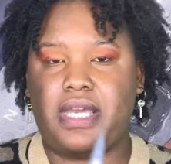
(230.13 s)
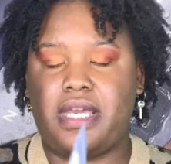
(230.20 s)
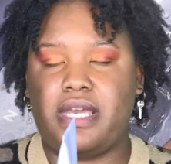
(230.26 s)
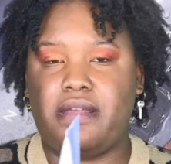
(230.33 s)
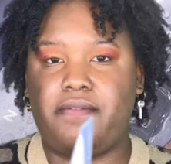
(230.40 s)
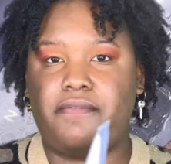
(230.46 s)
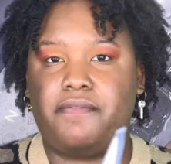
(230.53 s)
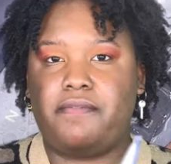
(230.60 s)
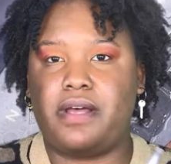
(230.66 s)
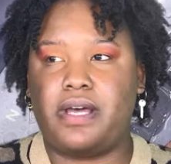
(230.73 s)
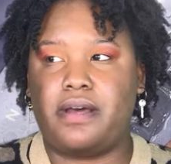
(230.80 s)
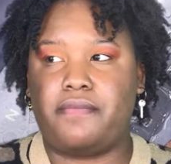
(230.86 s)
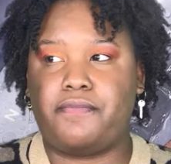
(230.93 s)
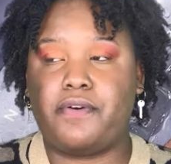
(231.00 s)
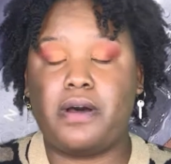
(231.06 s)
It
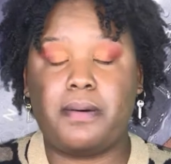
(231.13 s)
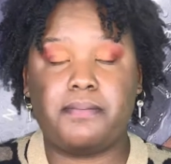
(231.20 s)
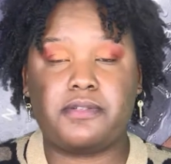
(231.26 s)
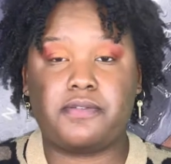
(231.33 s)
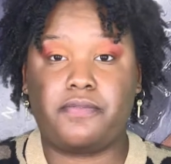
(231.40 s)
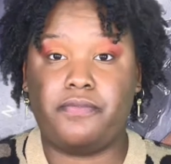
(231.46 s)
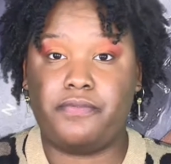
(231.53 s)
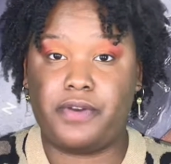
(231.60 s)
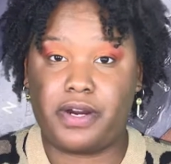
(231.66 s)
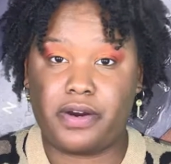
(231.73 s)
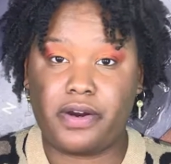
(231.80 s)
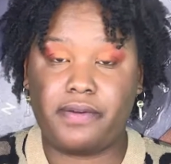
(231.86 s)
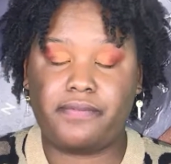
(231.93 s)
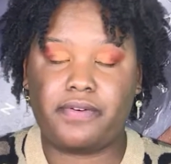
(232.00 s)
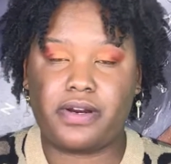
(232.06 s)
foams
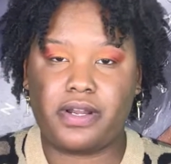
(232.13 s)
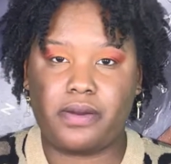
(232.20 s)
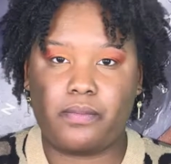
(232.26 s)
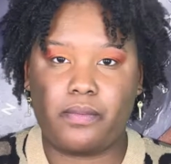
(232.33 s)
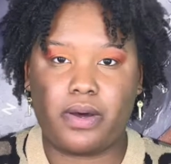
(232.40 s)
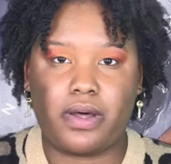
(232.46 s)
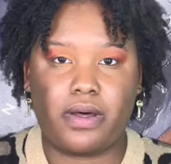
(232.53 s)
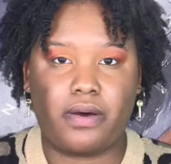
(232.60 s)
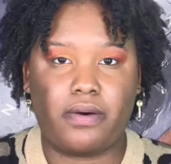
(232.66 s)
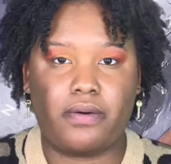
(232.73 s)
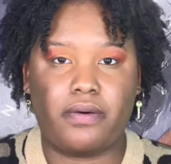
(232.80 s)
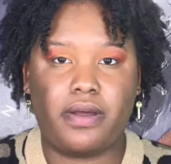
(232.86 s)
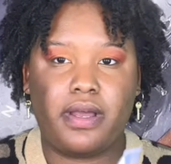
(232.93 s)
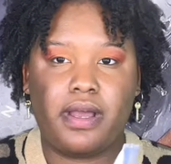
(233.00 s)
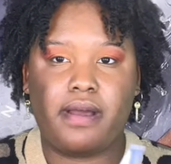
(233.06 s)
very, very
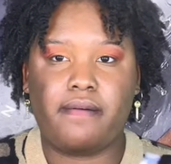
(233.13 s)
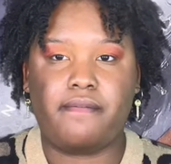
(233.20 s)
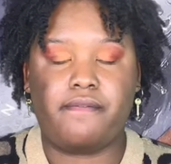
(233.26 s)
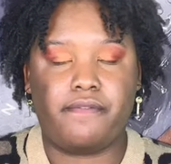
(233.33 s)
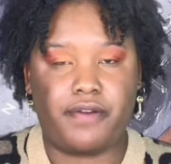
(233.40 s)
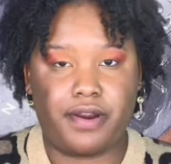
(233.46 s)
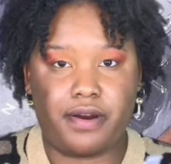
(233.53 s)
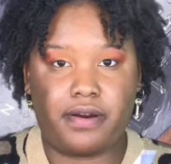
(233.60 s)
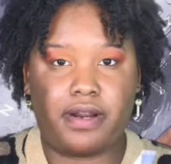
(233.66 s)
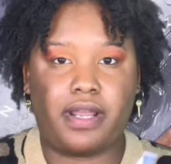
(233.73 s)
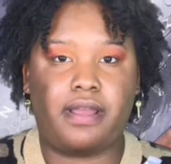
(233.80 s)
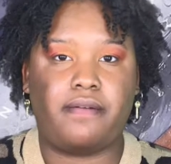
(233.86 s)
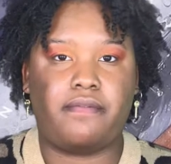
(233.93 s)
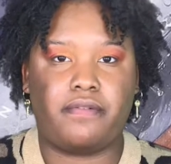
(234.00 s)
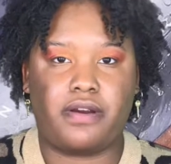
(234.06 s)
well.
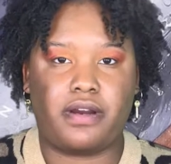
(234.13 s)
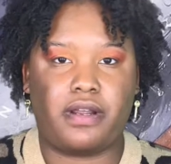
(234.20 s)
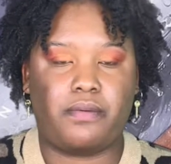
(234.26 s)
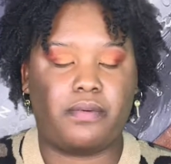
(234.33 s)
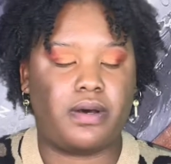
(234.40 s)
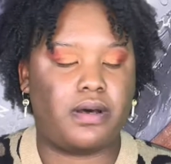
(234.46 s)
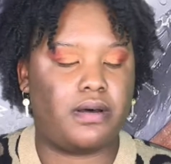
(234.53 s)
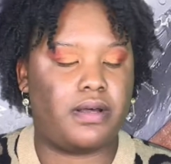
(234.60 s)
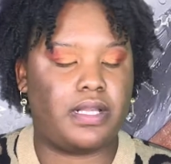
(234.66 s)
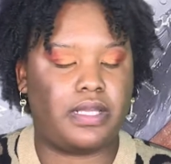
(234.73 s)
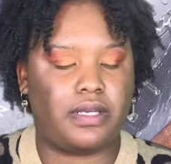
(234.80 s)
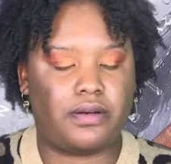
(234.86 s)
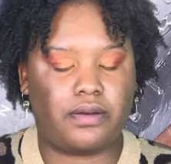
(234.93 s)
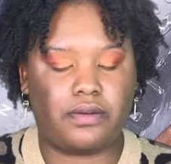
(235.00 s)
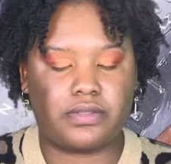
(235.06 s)
Very, very well. A
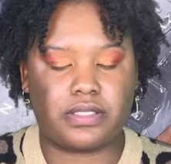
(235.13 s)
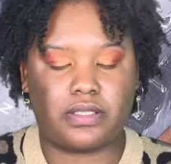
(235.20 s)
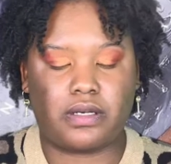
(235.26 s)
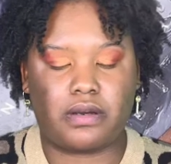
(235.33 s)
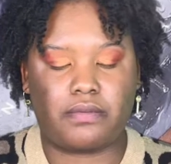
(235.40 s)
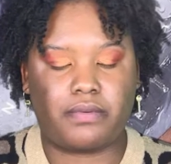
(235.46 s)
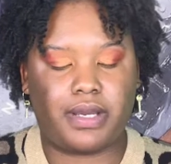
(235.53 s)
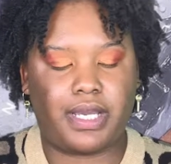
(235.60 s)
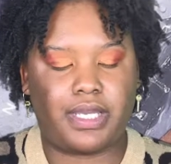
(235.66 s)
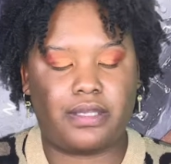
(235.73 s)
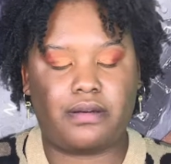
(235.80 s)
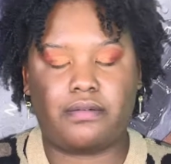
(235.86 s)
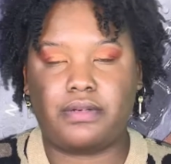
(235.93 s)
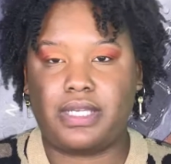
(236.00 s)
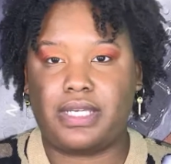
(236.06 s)
little goes a long way. You
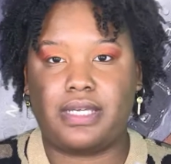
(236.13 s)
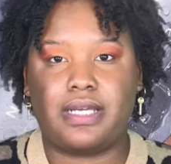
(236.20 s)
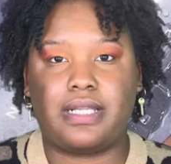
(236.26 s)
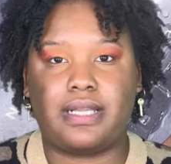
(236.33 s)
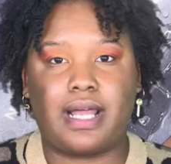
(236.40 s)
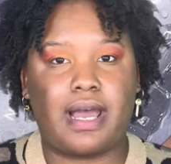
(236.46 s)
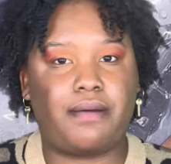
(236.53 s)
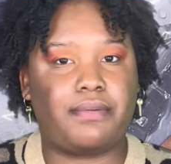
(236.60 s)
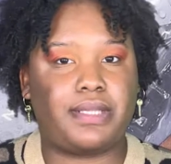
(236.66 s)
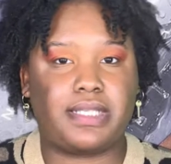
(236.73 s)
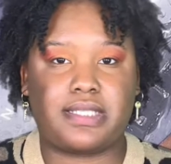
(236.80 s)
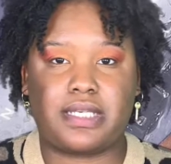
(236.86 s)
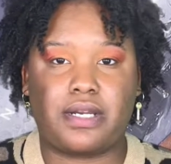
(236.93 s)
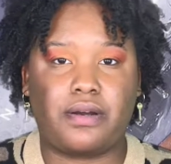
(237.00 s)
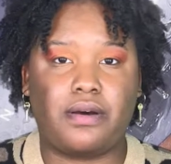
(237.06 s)
don't need a lot with
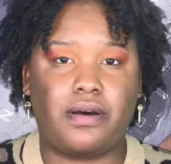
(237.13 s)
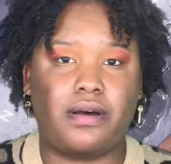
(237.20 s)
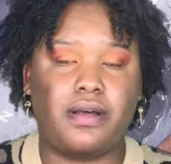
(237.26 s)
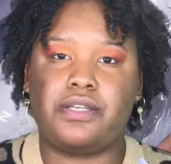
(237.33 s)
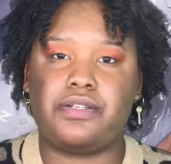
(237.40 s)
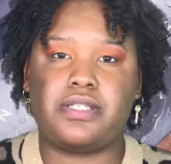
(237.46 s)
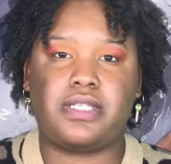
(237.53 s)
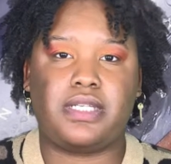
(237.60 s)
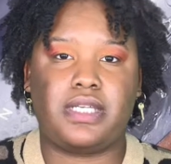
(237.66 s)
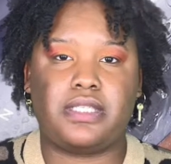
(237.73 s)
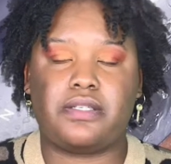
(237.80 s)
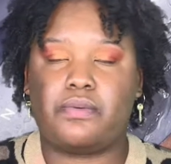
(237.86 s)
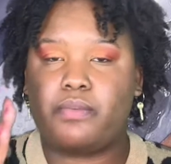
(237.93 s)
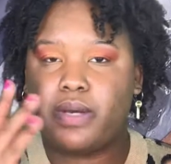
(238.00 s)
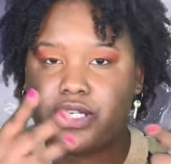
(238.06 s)
this at all. You just need
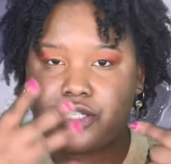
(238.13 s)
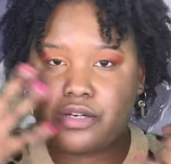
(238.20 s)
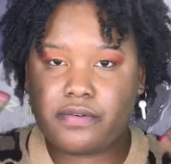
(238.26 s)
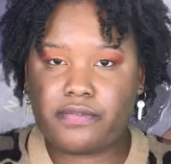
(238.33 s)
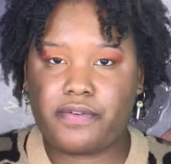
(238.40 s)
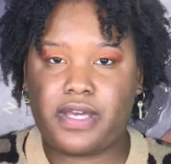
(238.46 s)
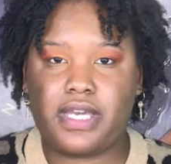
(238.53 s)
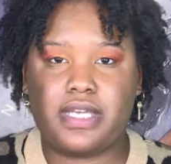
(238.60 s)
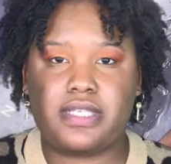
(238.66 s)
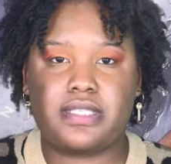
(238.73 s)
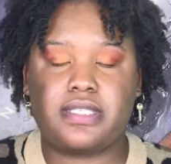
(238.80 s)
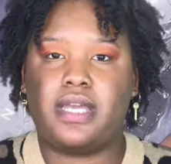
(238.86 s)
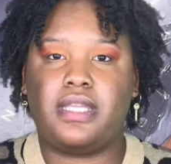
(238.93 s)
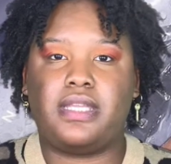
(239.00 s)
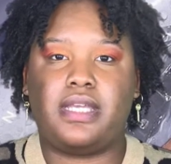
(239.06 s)
to wet your
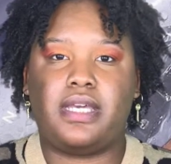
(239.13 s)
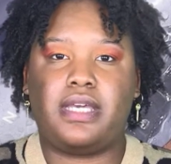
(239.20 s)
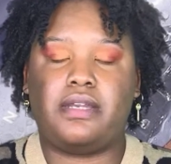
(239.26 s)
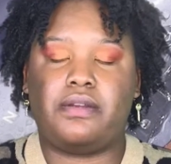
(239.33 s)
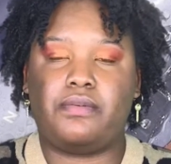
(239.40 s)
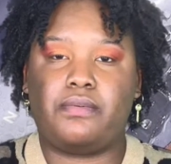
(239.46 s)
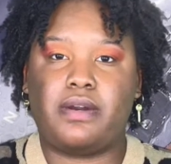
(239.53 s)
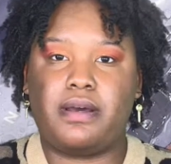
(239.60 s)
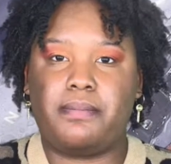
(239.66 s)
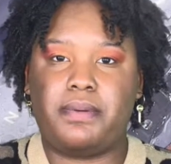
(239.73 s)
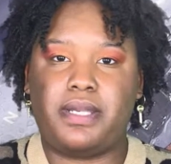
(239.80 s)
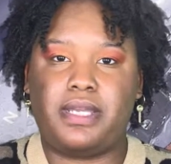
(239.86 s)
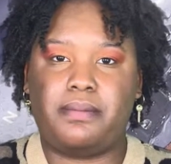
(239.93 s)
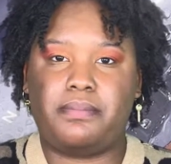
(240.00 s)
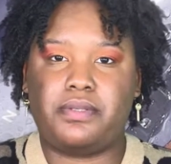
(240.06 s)
face and then rub
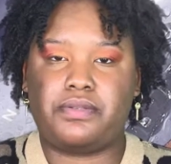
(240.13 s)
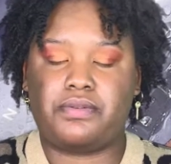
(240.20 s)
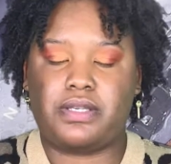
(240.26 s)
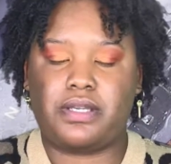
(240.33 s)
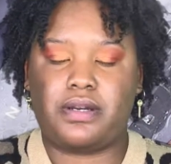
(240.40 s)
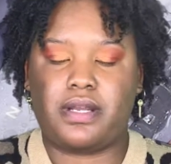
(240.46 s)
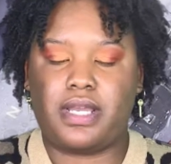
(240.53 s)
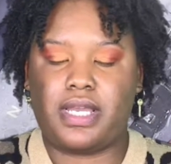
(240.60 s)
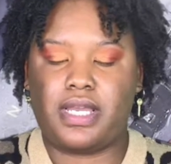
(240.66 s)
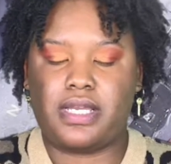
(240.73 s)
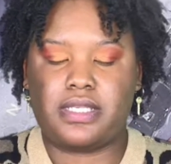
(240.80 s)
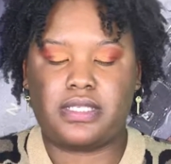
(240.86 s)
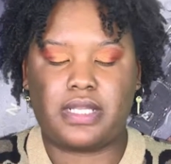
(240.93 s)
it in between your hands.